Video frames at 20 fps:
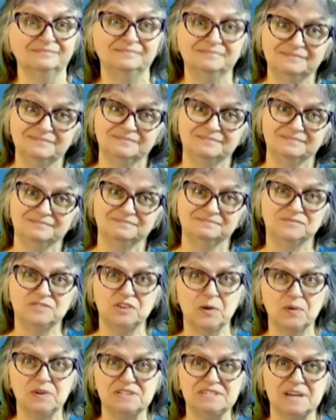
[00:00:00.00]
It's
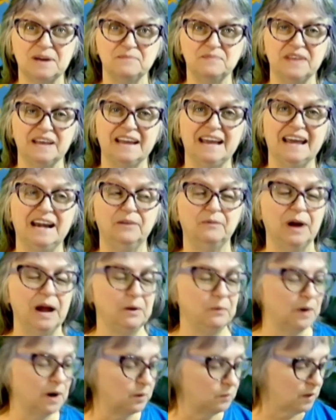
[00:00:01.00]
always something. Anyway,
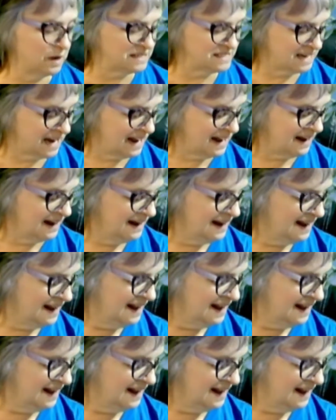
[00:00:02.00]
where was I?